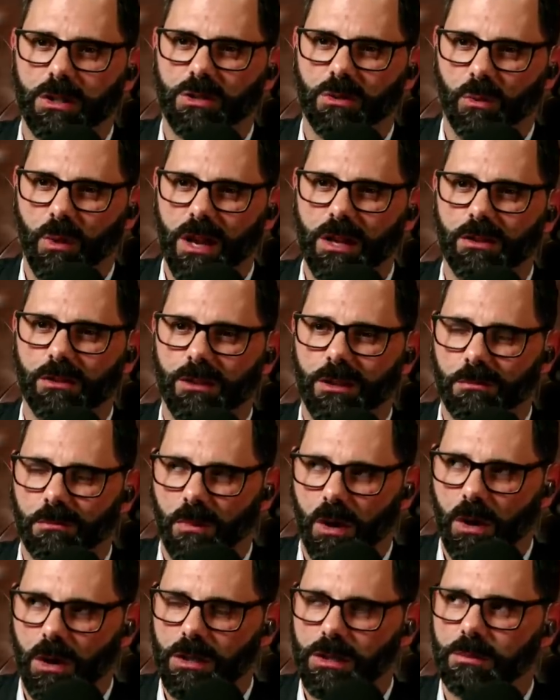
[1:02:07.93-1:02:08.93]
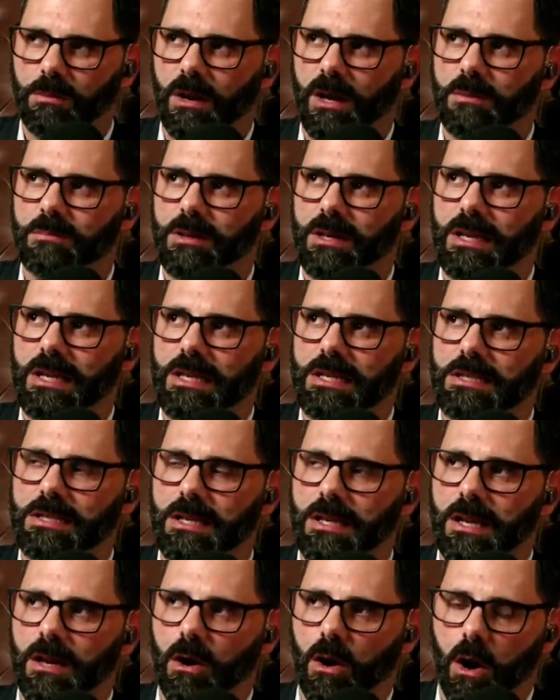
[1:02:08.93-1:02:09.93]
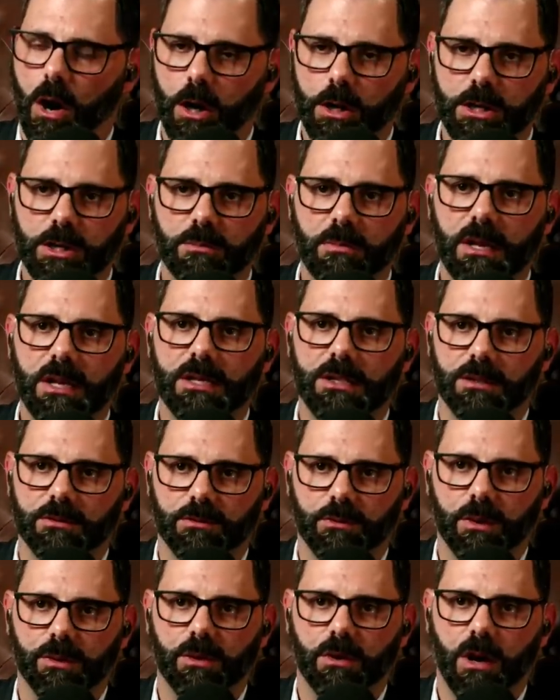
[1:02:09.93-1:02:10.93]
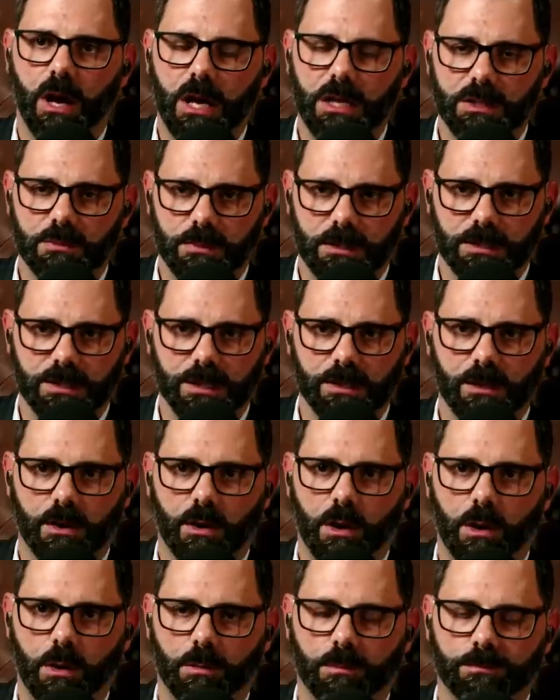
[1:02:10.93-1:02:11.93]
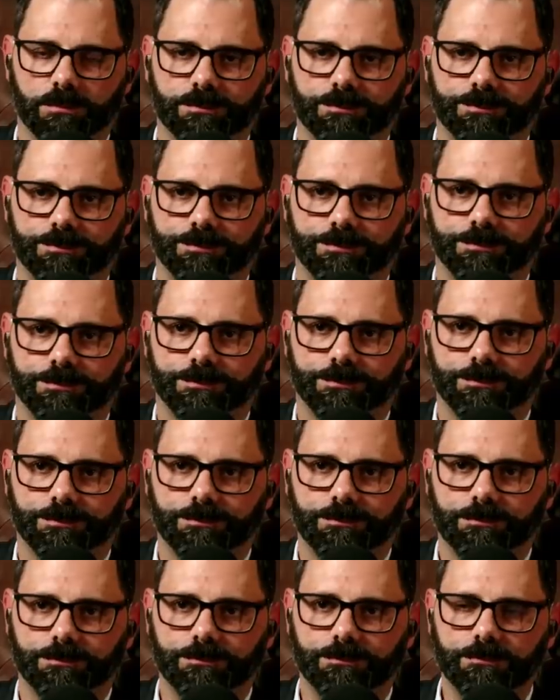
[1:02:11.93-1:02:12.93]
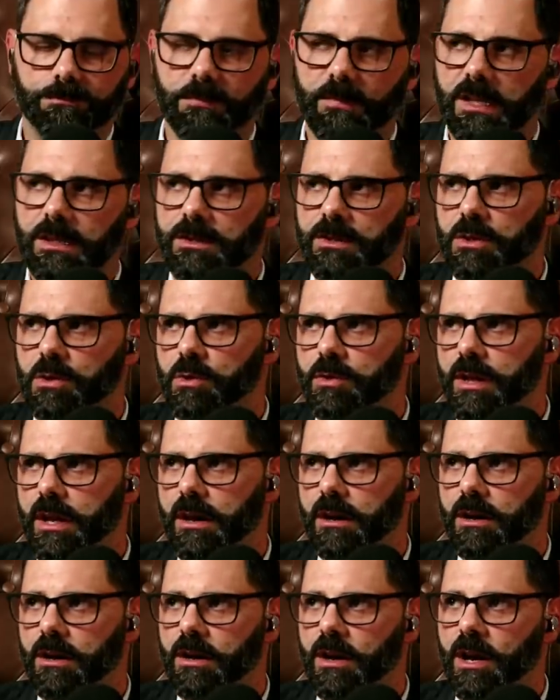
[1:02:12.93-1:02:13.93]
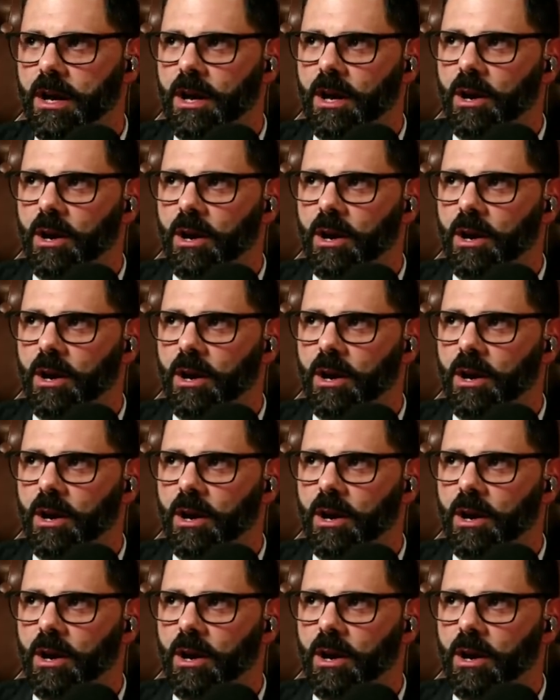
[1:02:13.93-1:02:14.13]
regularly marked by being argumentative with their husbands in their home. So they're